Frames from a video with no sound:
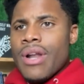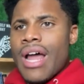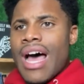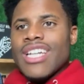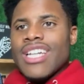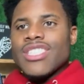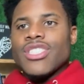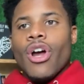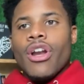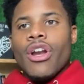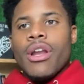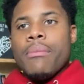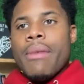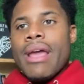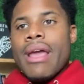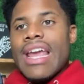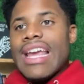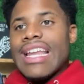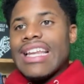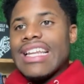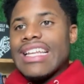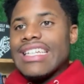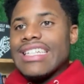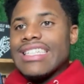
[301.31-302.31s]
I started
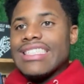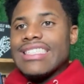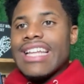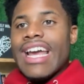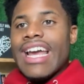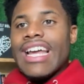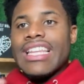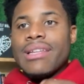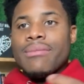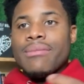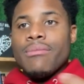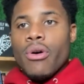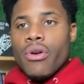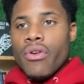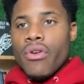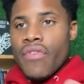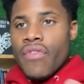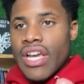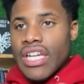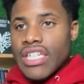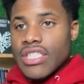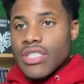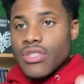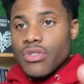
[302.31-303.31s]
making these daily
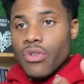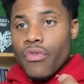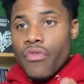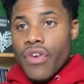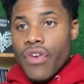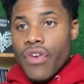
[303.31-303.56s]
motivational